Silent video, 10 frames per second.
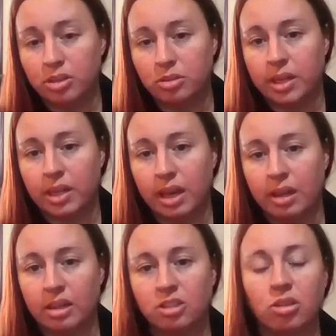with doing
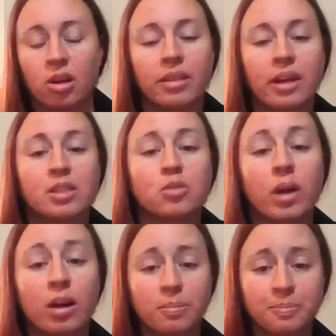a lecture on that as
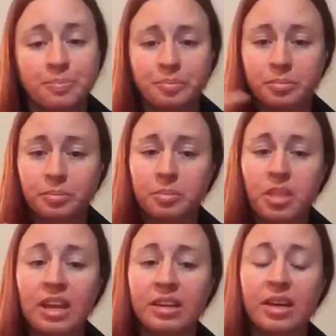well,
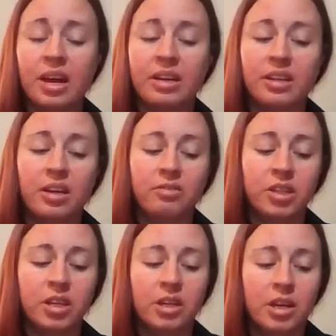and kind
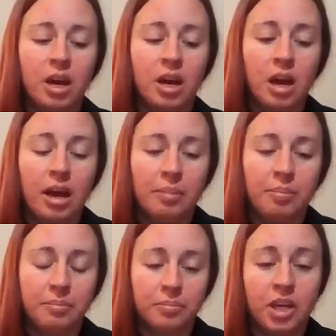of
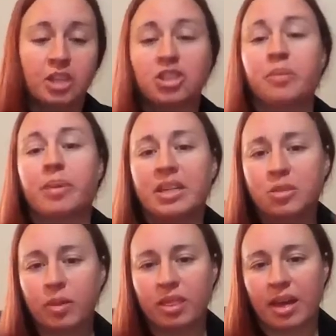touching
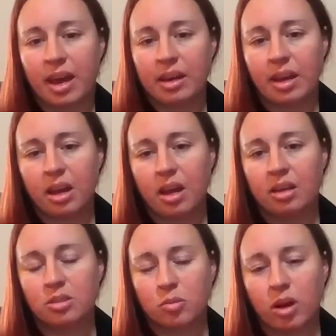base with that
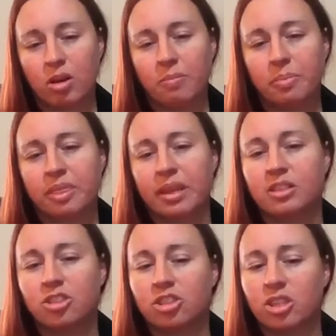as well.
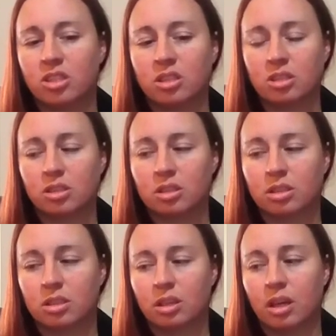That's just
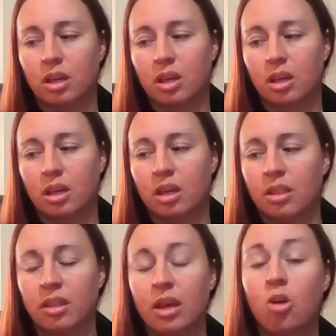
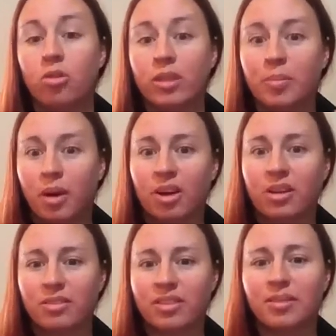the only
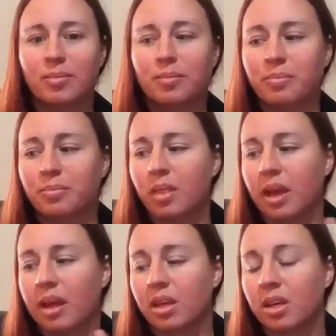part of the
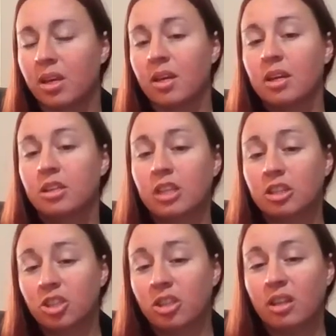
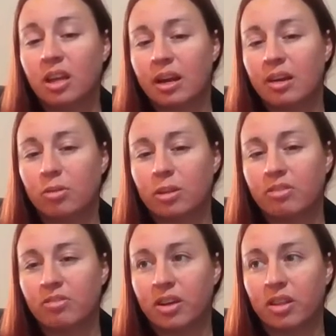section that I
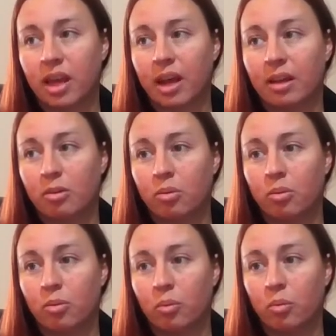really felt like
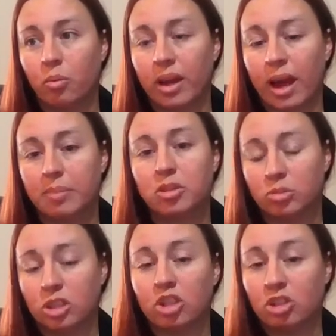we
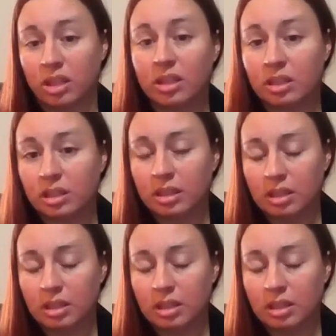absolutely could